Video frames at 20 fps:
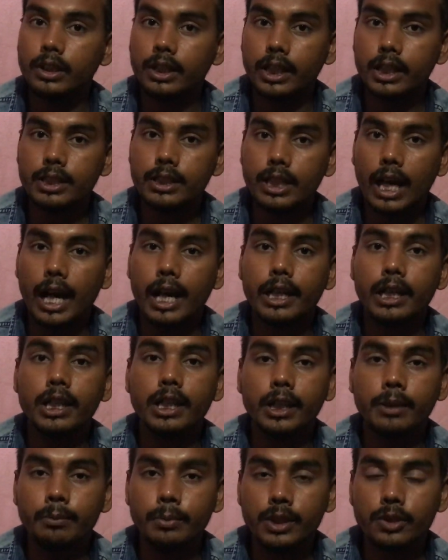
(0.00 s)
case I
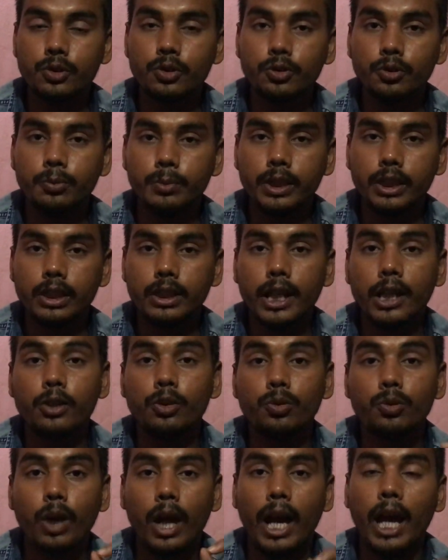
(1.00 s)
am assuming that
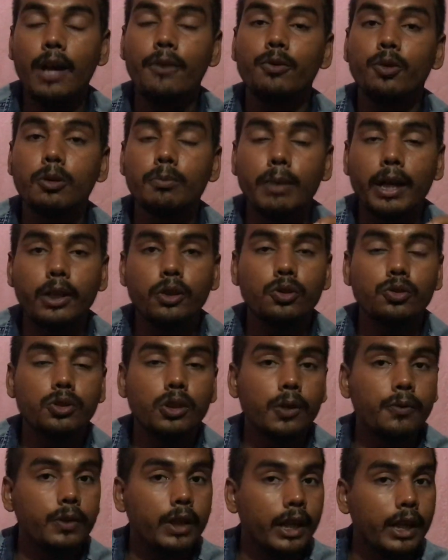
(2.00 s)
you have your
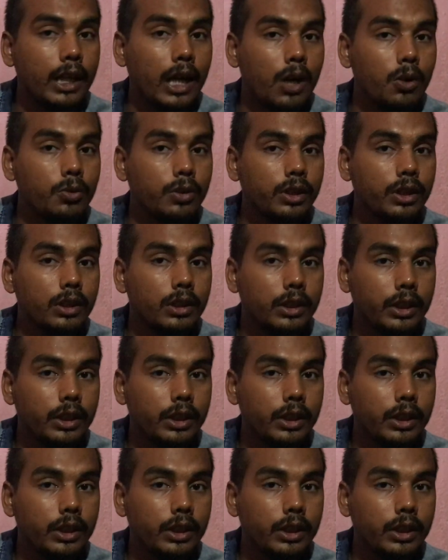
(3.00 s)
Microsoft account